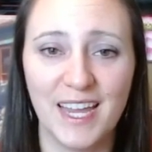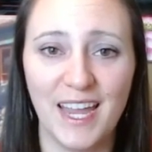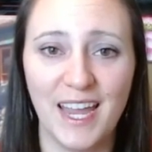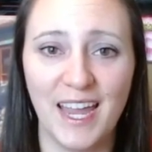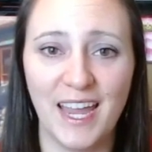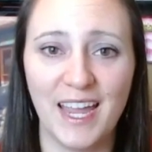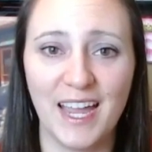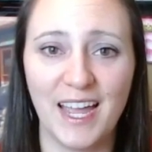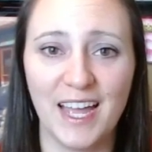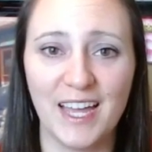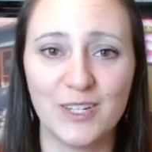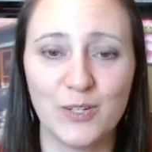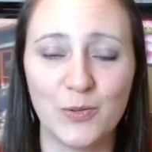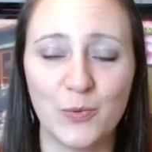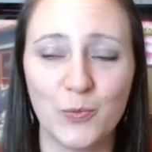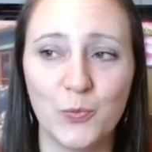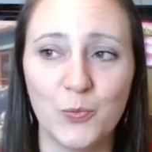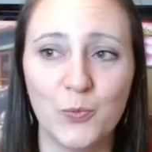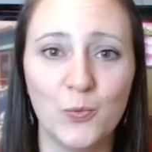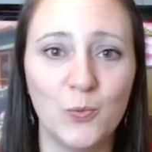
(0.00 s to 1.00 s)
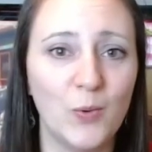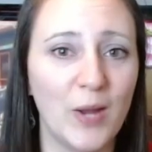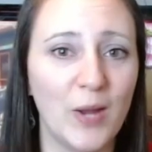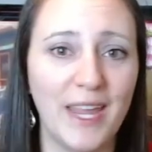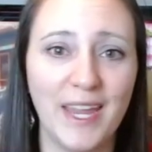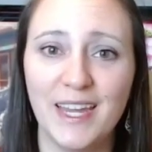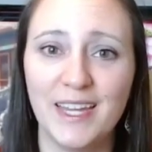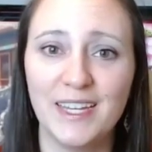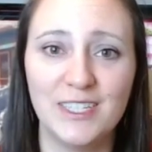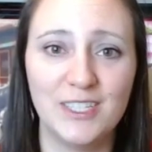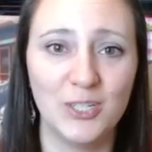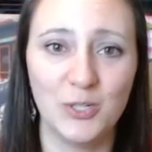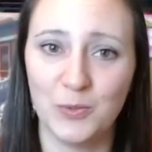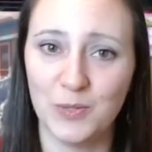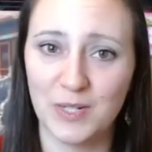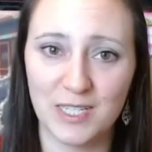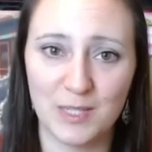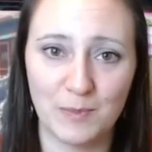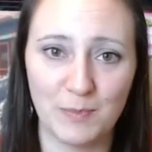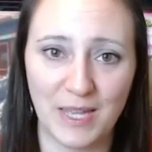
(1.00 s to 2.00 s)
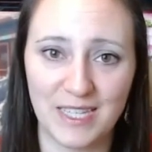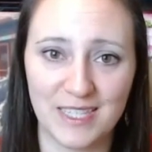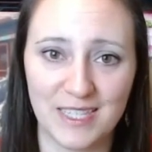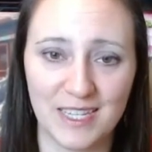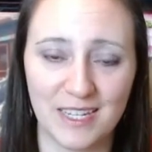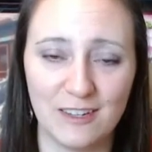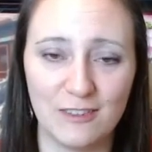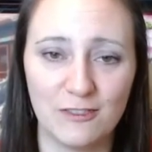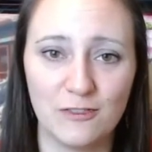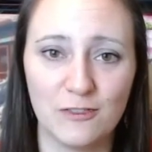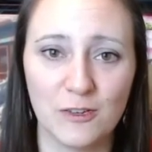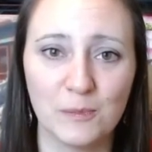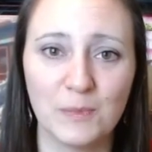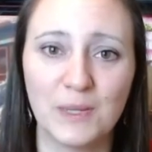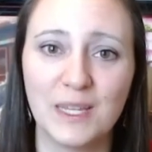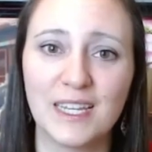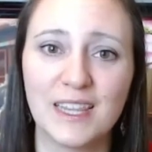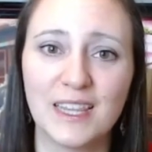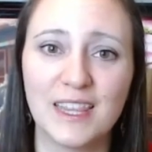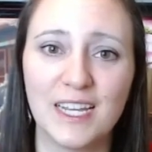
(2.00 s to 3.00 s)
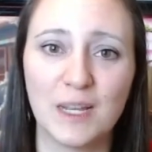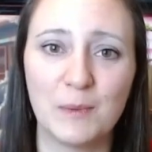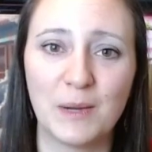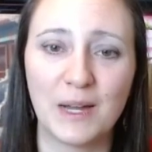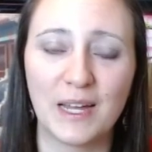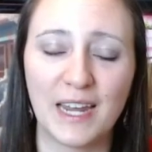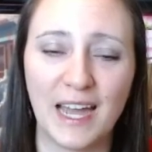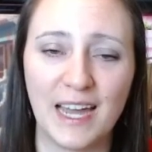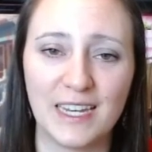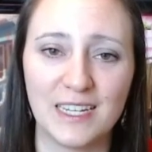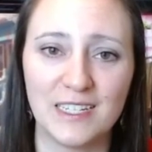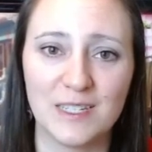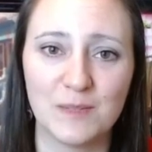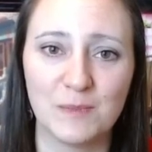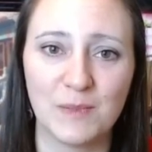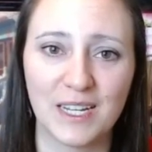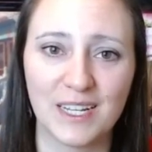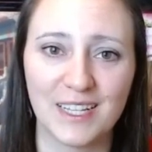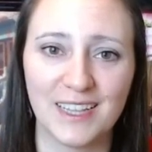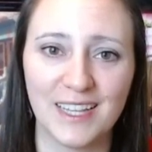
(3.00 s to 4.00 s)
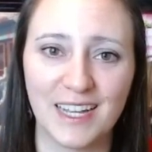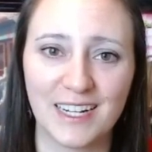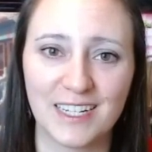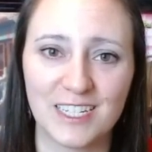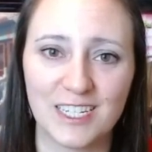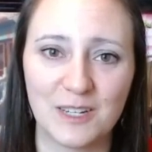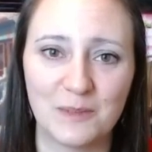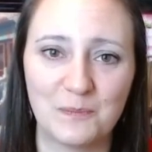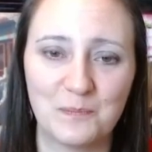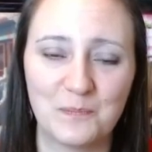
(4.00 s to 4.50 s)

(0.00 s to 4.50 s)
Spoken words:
and way too expensive for me to think about adding to my collection.